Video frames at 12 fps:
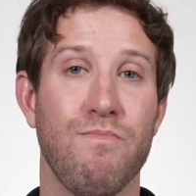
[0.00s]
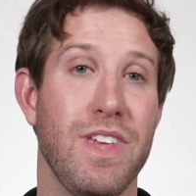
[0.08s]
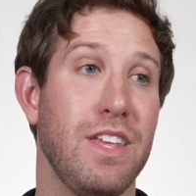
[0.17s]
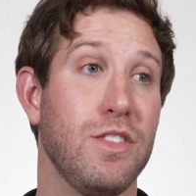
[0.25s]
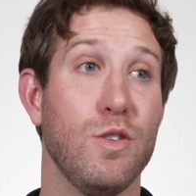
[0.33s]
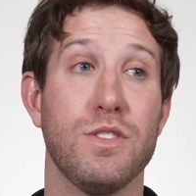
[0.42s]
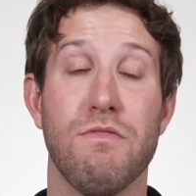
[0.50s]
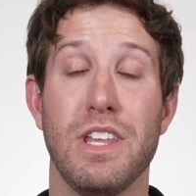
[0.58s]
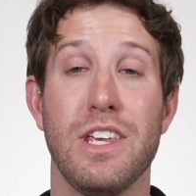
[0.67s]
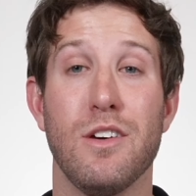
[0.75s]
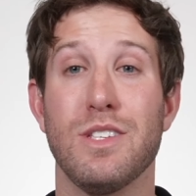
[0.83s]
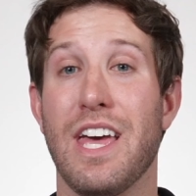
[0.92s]
and those
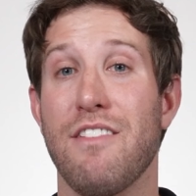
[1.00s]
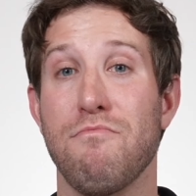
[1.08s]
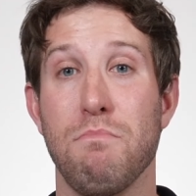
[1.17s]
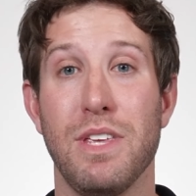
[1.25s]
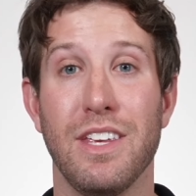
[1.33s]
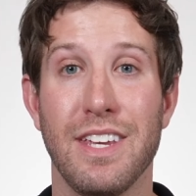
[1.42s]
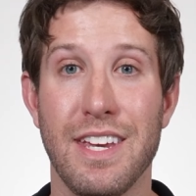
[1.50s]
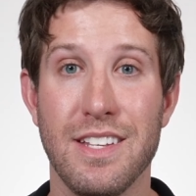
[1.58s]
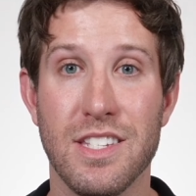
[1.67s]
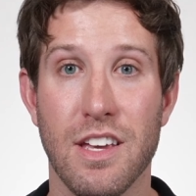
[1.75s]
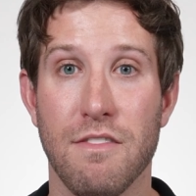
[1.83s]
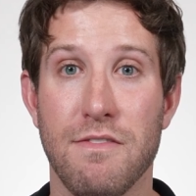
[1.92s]
videos have
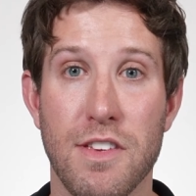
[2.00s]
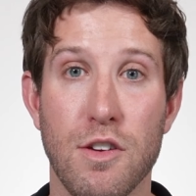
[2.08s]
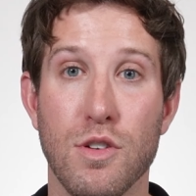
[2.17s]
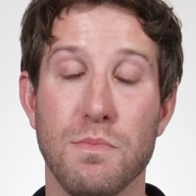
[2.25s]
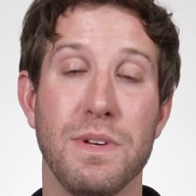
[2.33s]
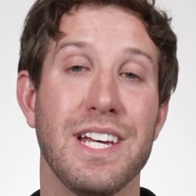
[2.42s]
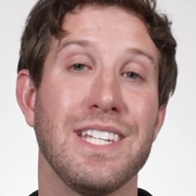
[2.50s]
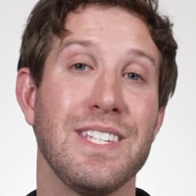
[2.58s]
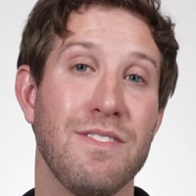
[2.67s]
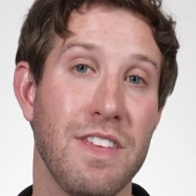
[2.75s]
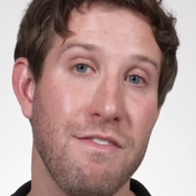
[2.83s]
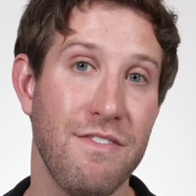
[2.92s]
millions of views because
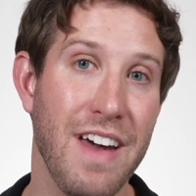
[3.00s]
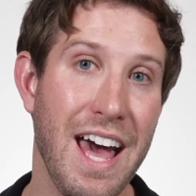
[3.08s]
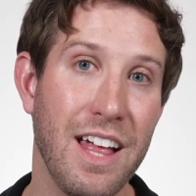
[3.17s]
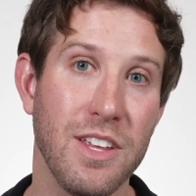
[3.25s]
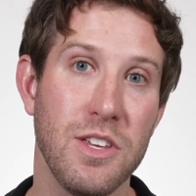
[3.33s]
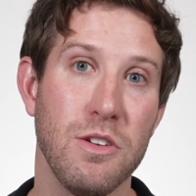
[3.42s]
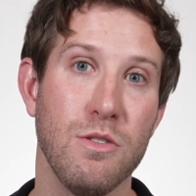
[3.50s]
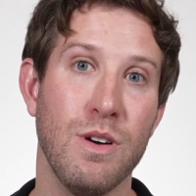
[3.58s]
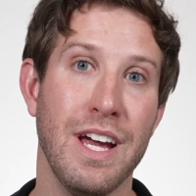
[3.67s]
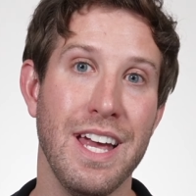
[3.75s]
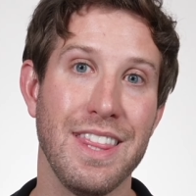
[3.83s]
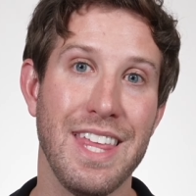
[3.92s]
of the value
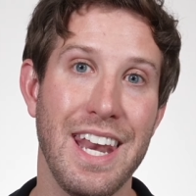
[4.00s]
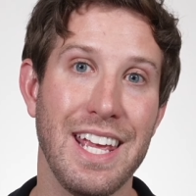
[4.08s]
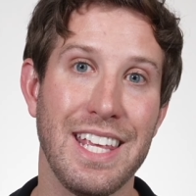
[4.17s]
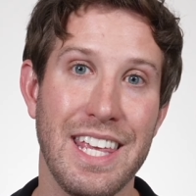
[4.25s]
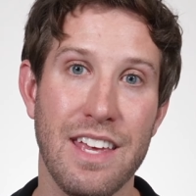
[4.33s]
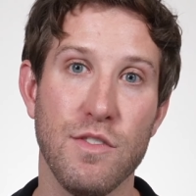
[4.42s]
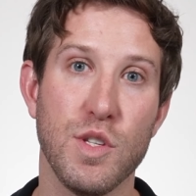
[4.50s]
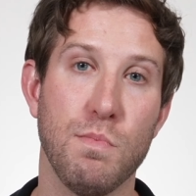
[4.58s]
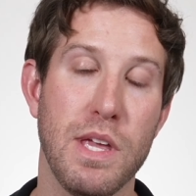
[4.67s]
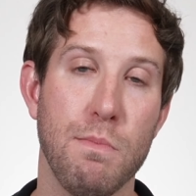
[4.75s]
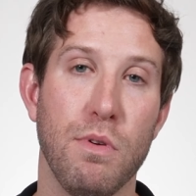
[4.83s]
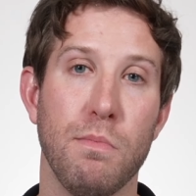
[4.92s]
that it gives
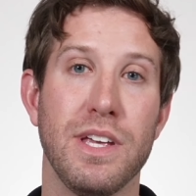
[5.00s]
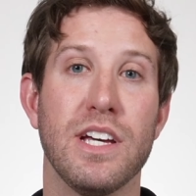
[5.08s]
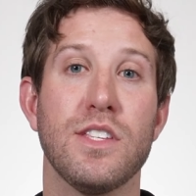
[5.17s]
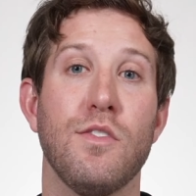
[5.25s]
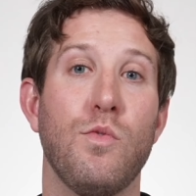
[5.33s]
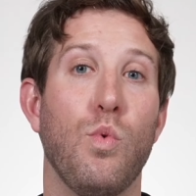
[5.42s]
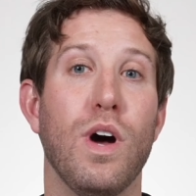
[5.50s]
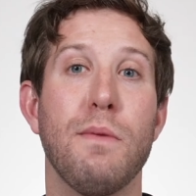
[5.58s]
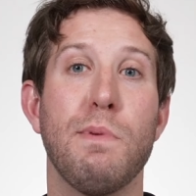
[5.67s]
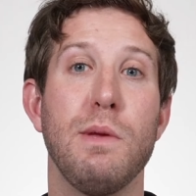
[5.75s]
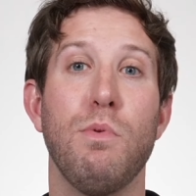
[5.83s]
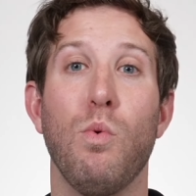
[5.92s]
people, because of what
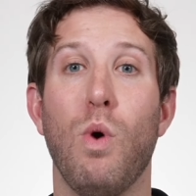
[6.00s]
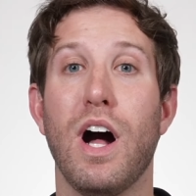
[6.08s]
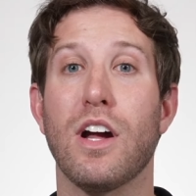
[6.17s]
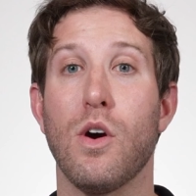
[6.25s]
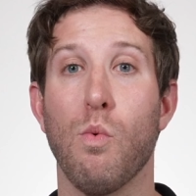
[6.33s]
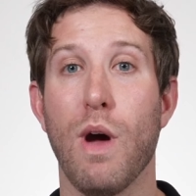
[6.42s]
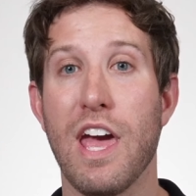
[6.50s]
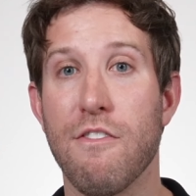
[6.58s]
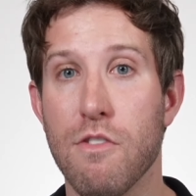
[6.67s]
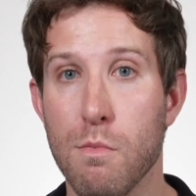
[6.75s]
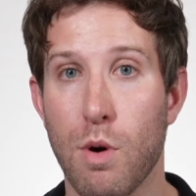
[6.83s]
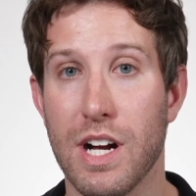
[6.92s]
people walk away
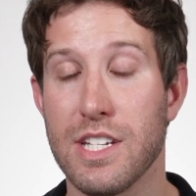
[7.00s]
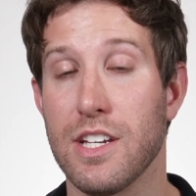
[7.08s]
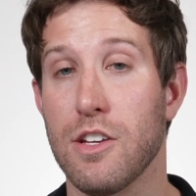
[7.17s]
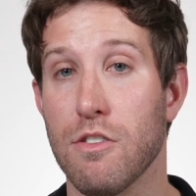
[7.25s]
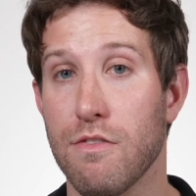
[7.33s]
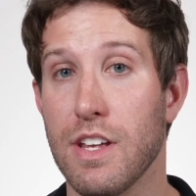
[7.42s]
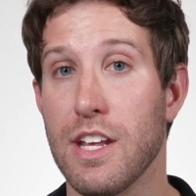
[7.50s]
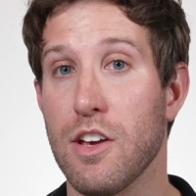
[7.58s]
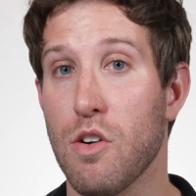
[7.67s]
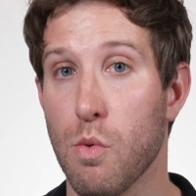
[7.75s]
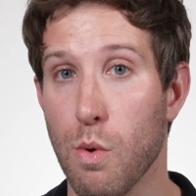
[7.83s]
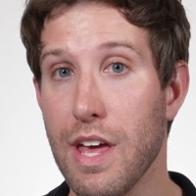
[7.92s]
from watching your
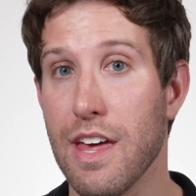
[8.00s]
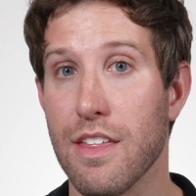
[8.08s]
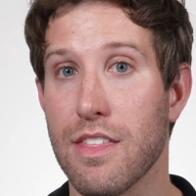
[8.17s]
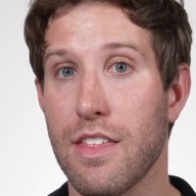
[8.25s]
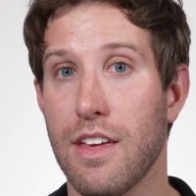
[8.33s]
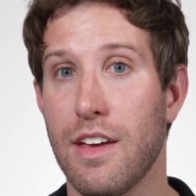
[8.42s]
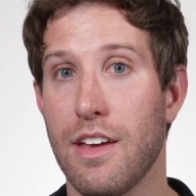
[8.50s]
video with